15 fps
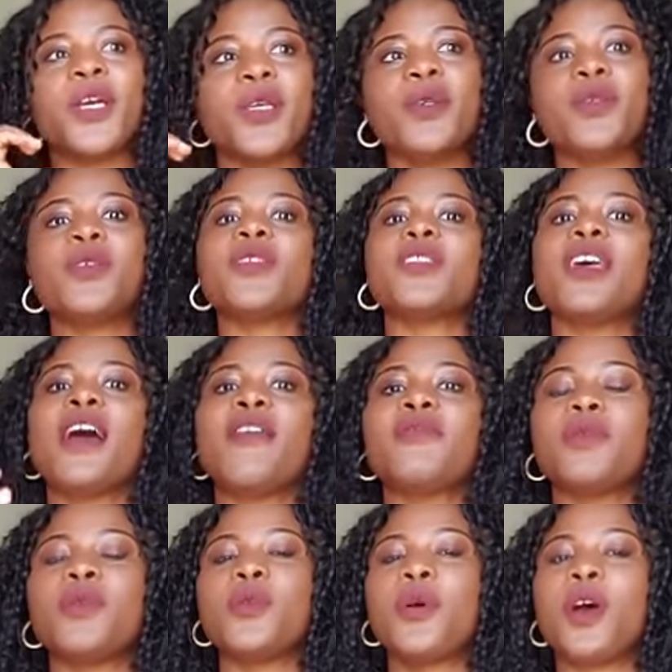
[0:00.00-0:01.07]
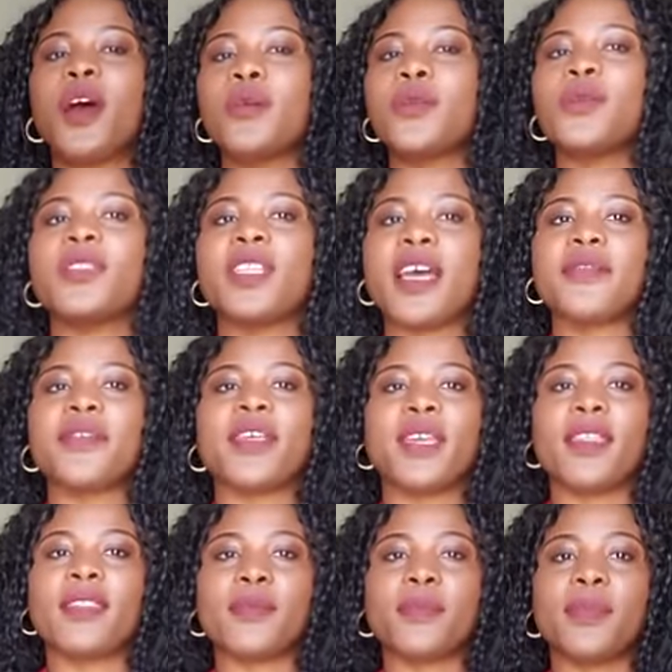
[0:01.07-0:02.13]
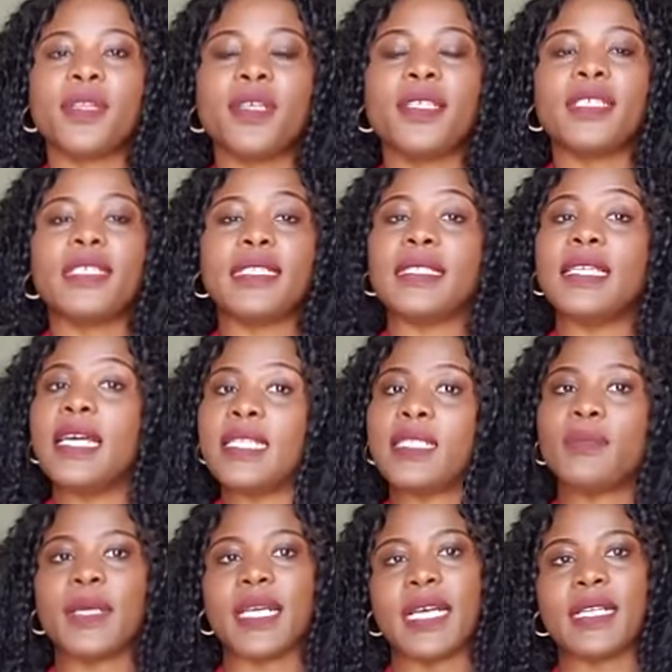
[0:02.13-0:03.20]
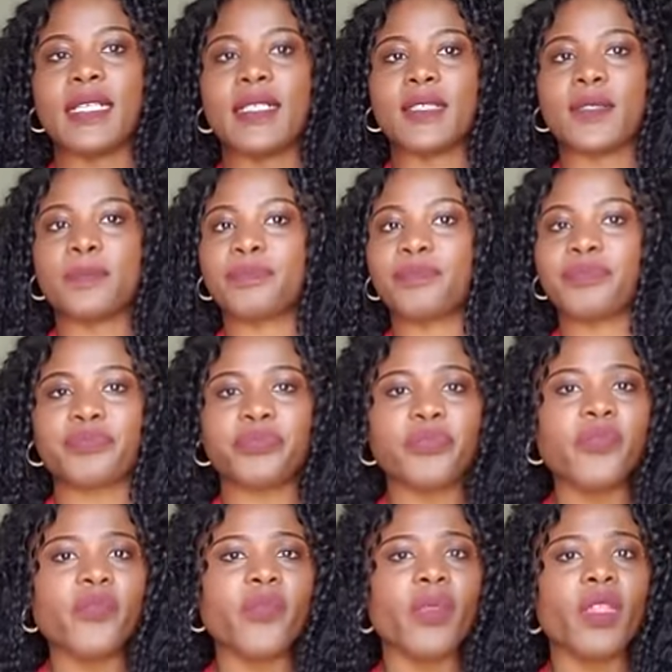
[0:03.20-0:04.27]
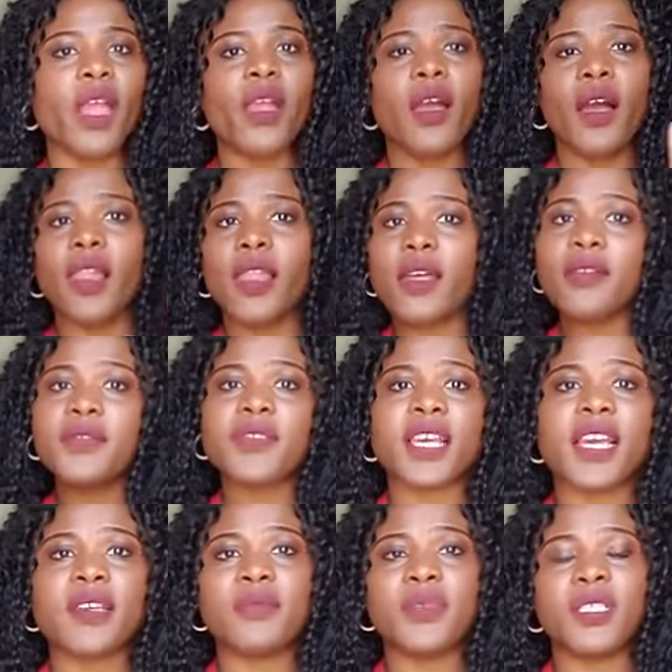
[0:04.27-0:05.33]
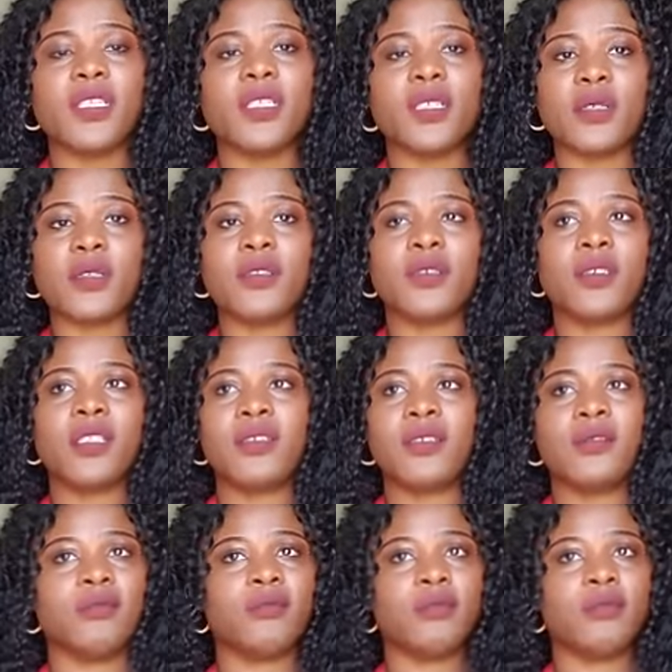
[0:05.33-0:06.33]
You just have to know how to navigate the place. Yes, because a lot of times it looks